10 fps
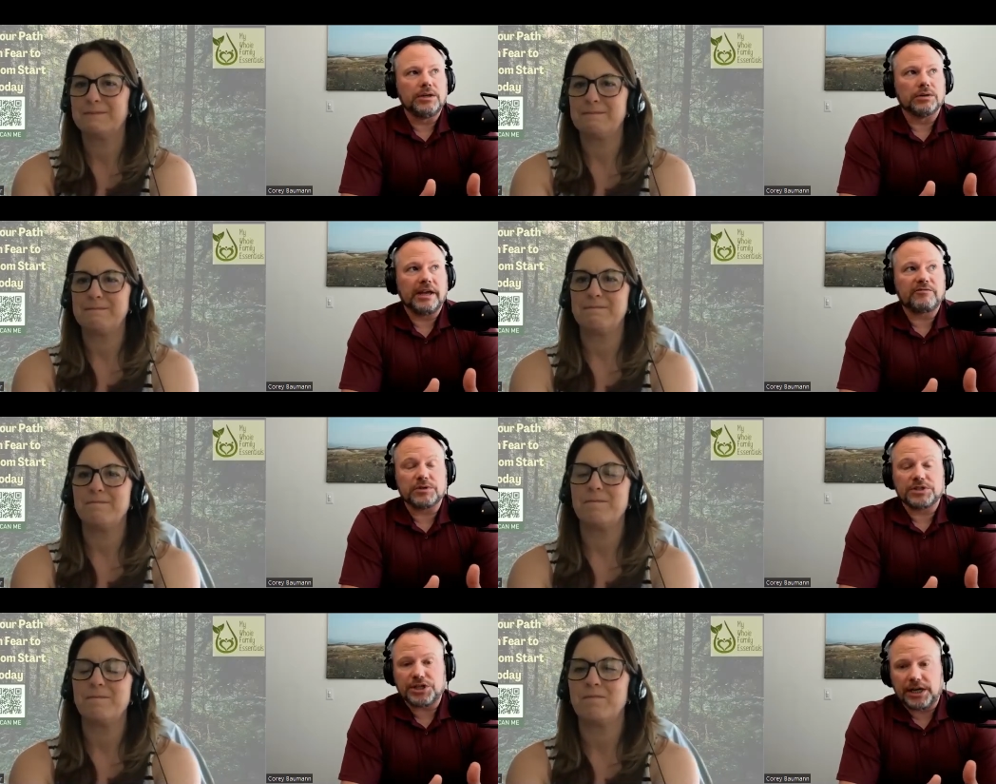Speaker 1: your life
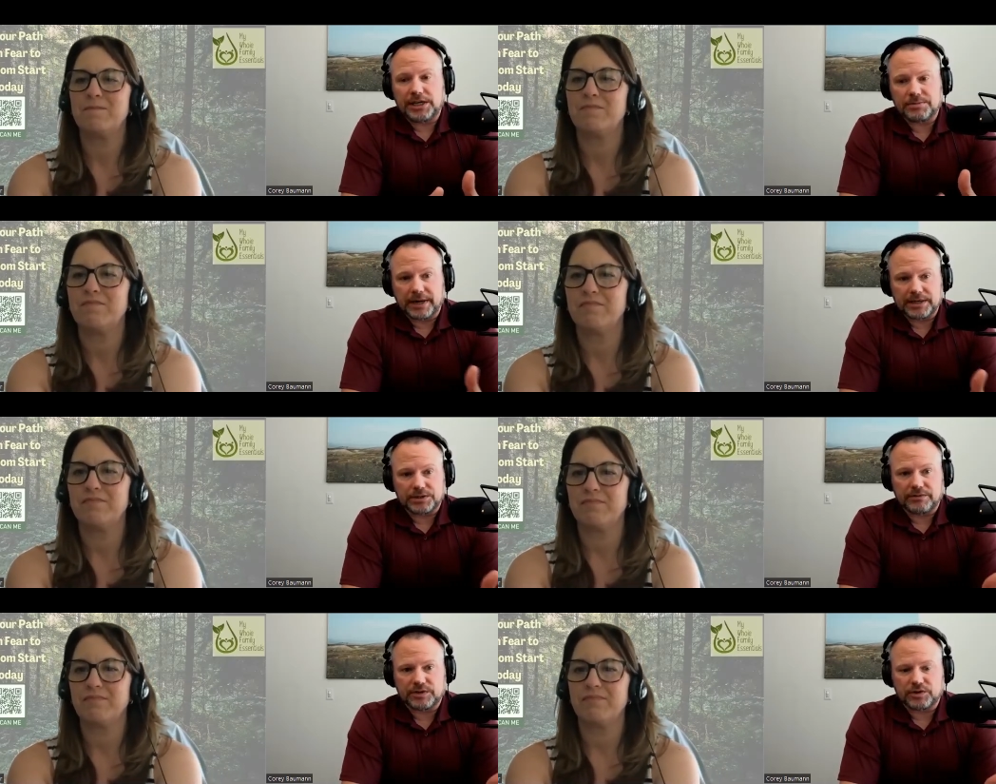was changed by a
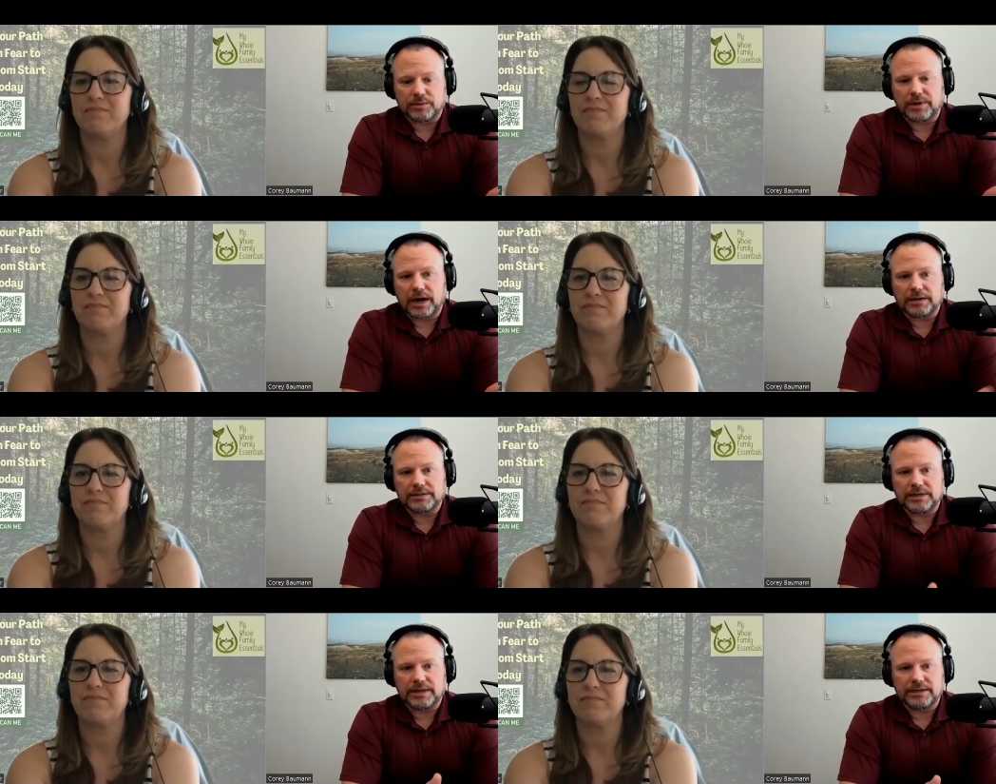service or a
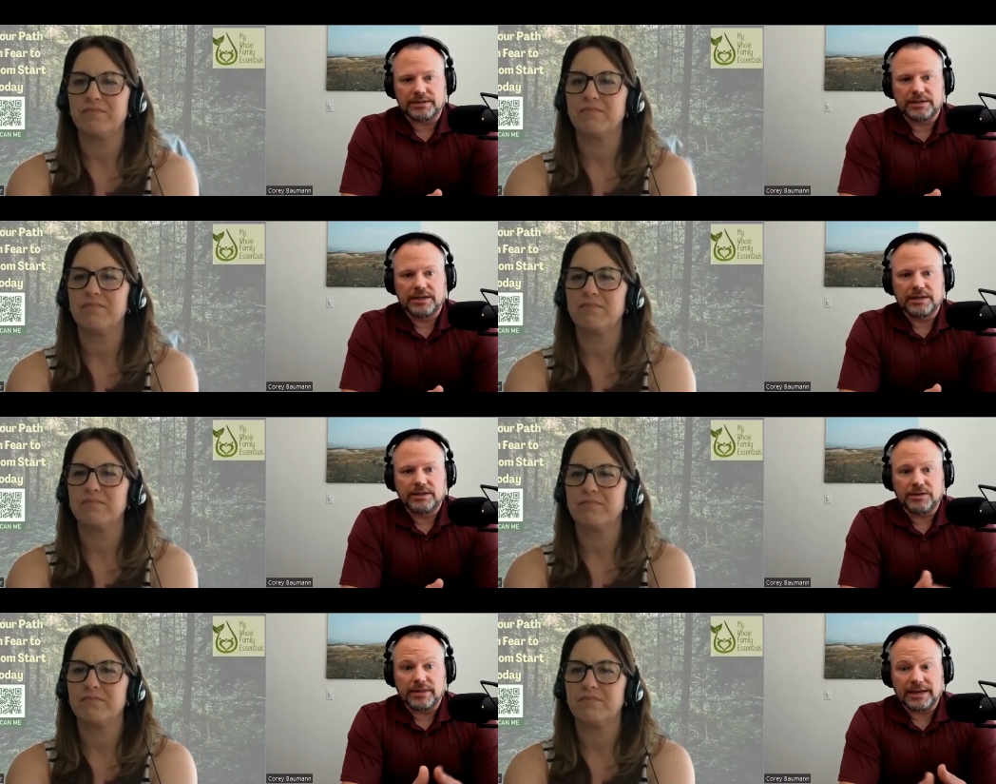product, and
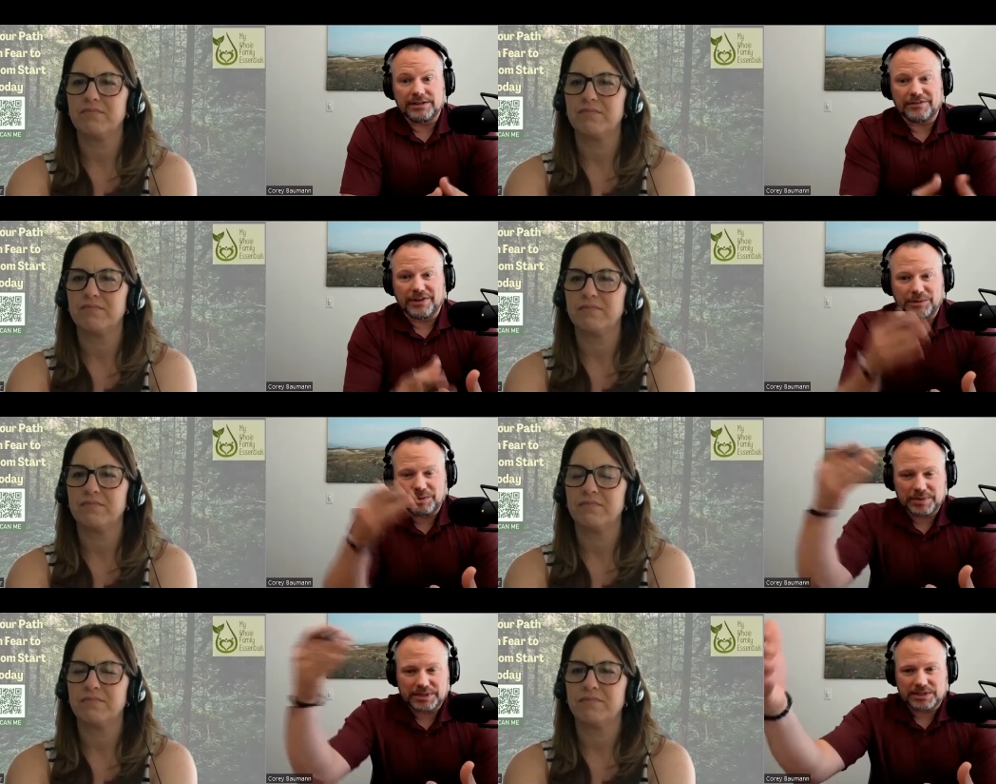you then develop the
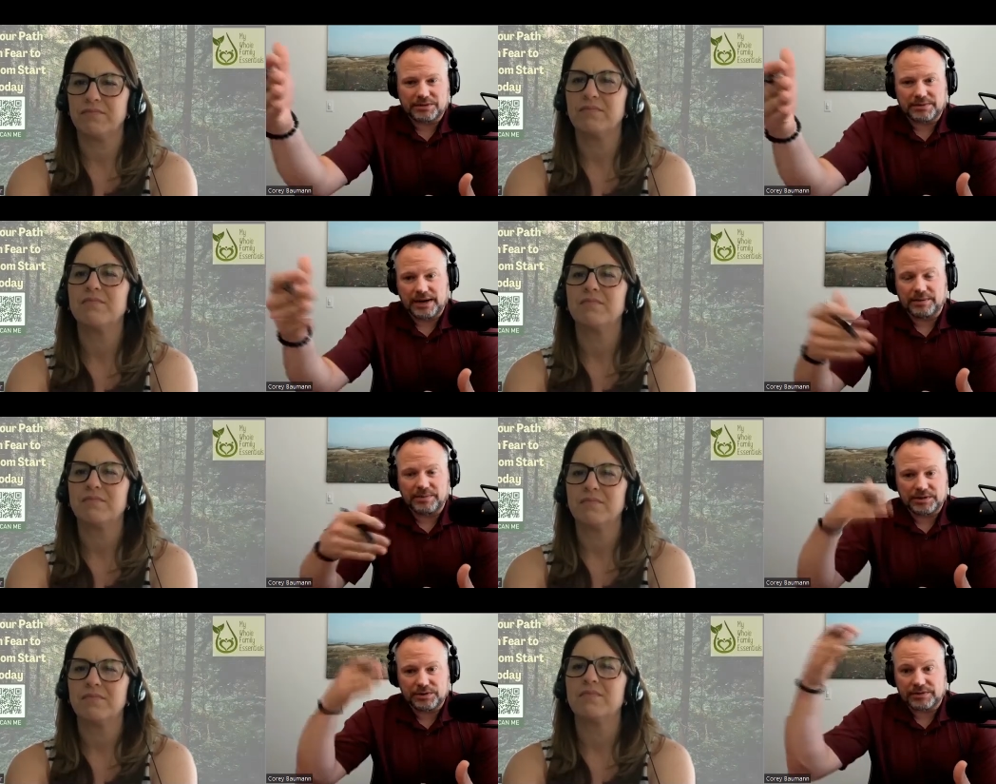business around it
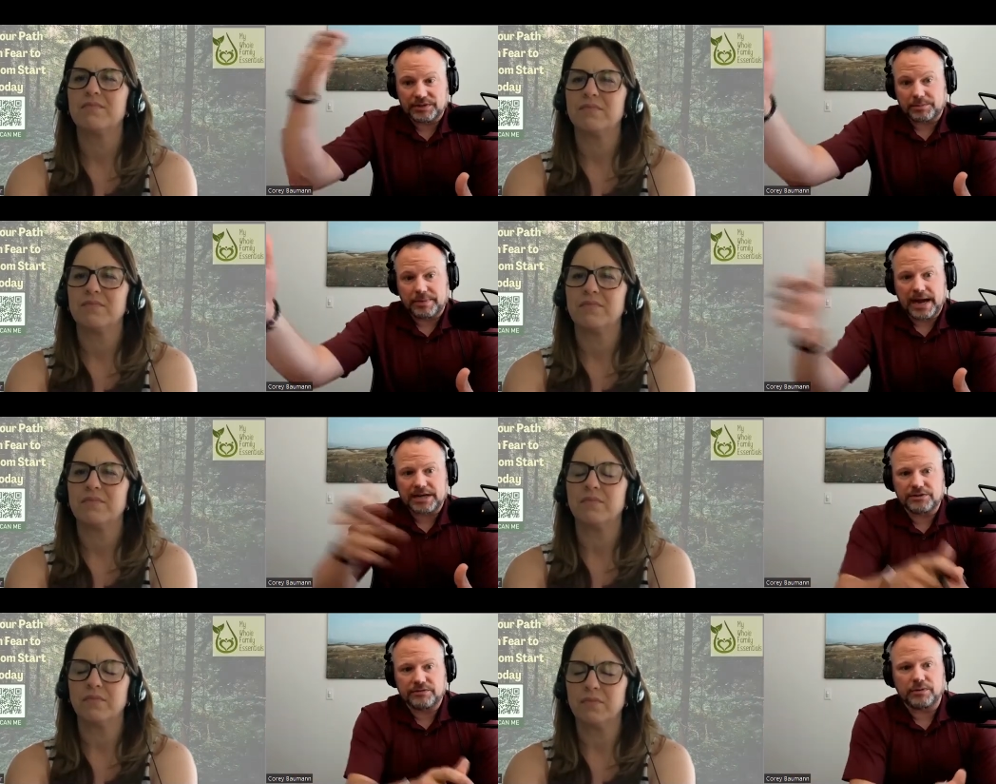because you have such a
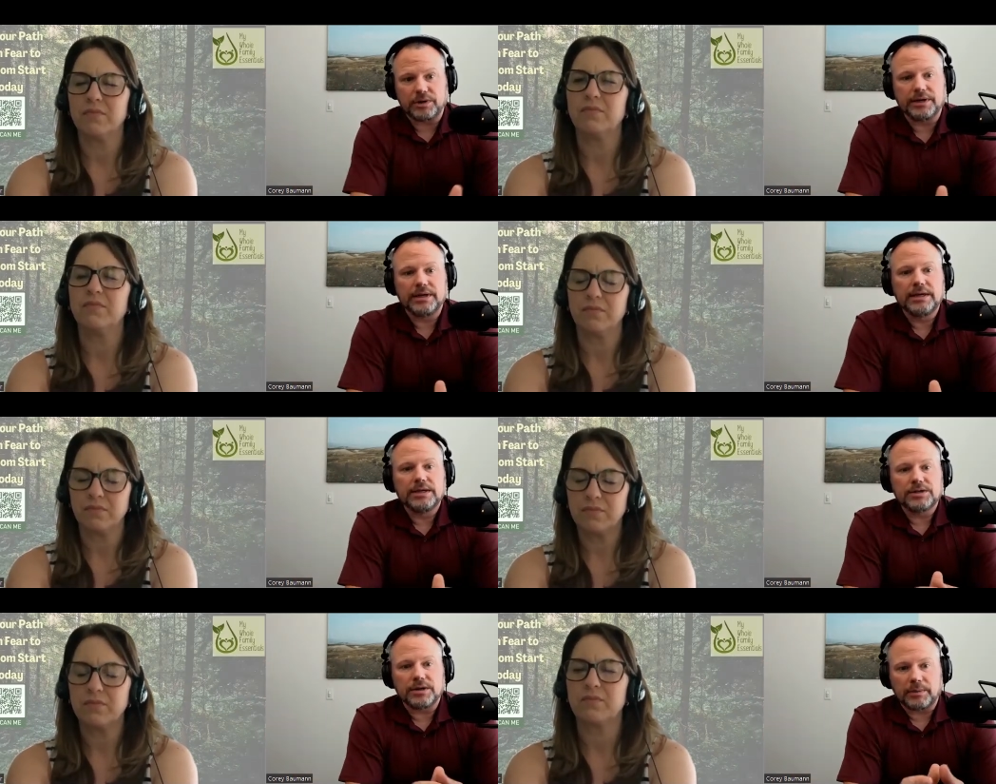passion for it.
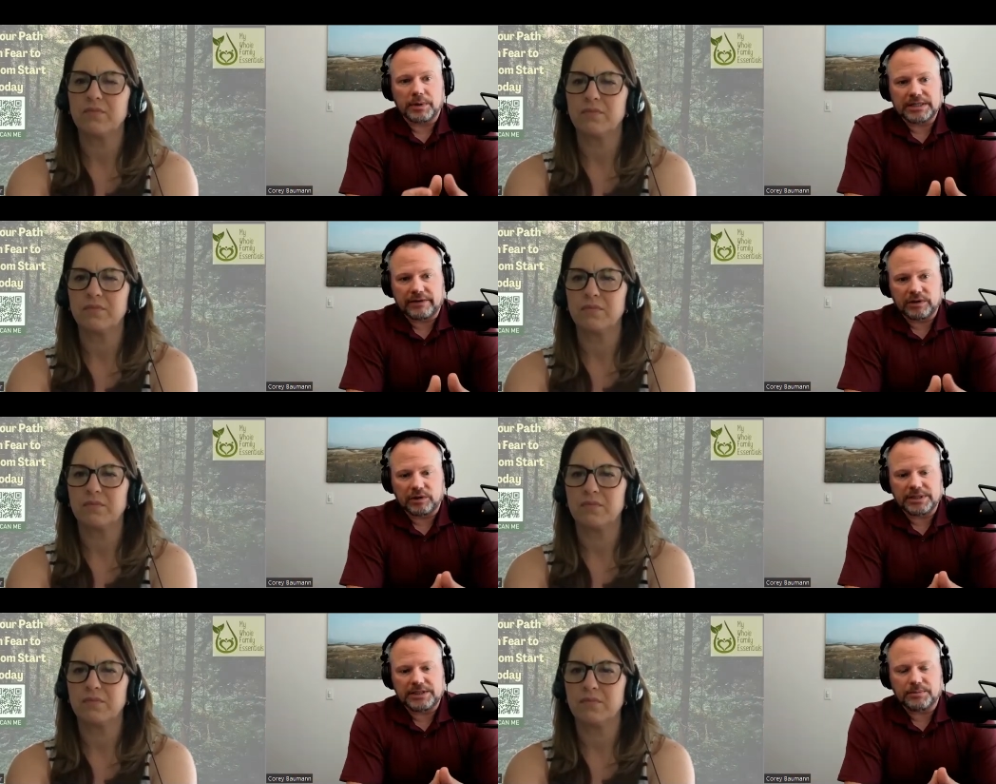I want to dive a
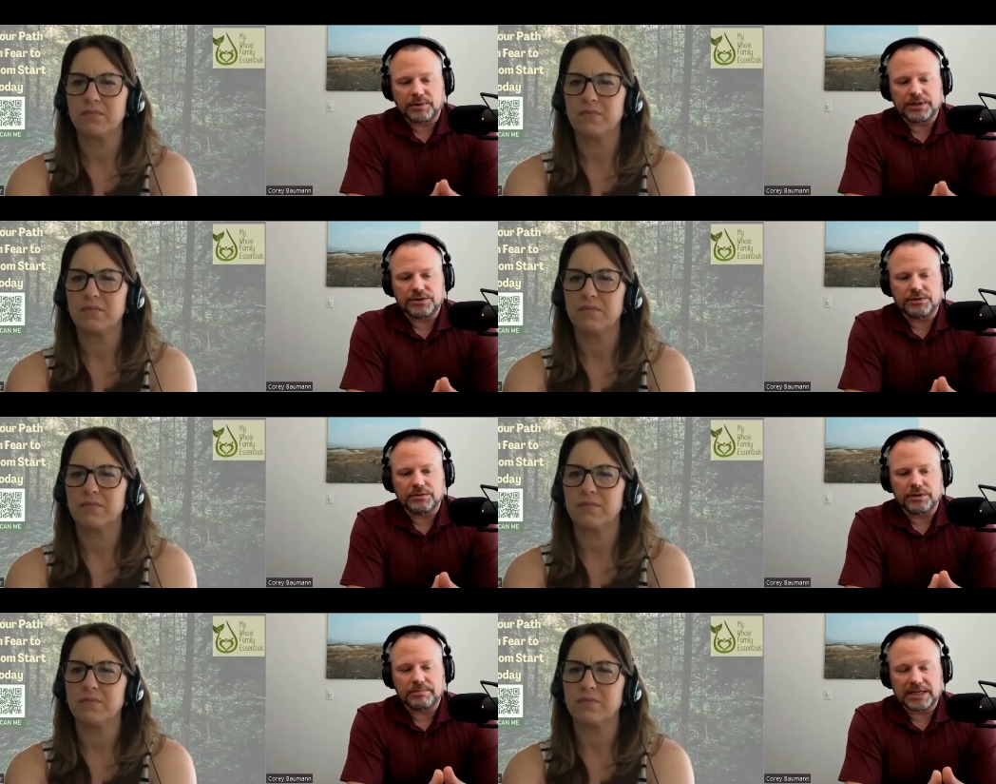little bit deeper
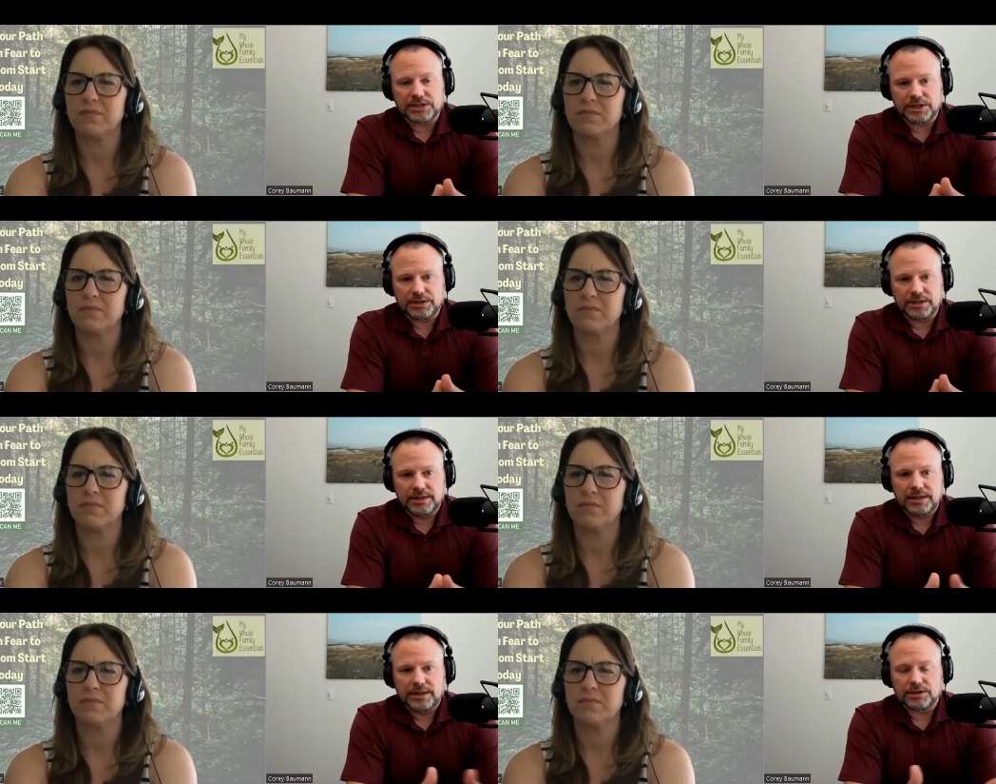into you mentioned
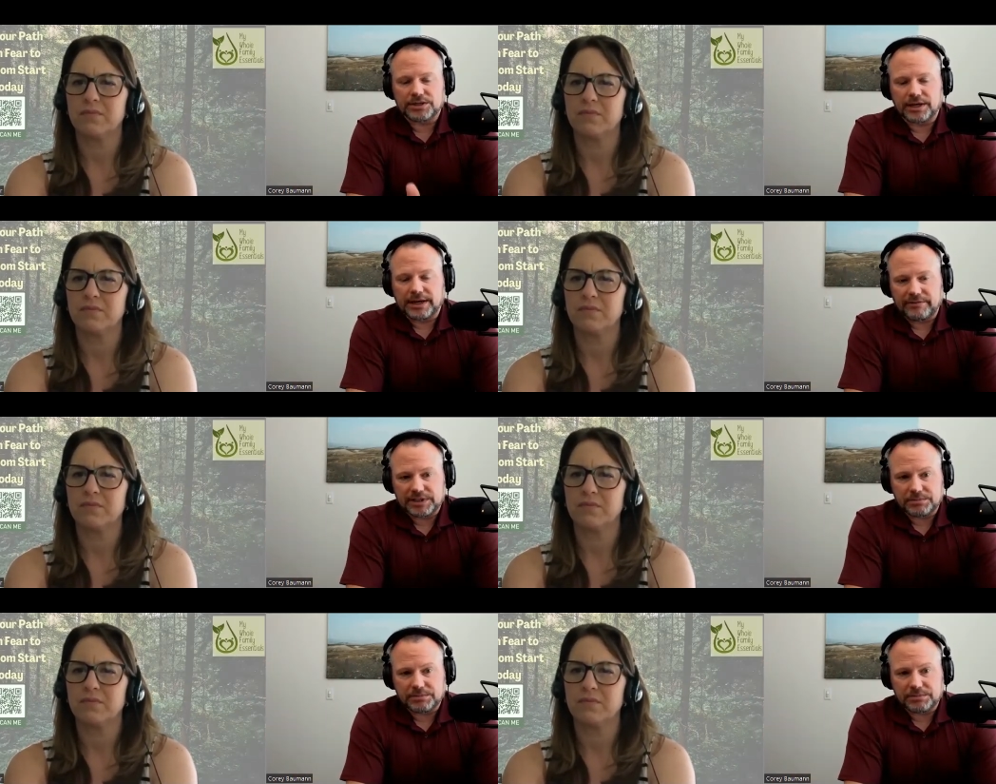your son having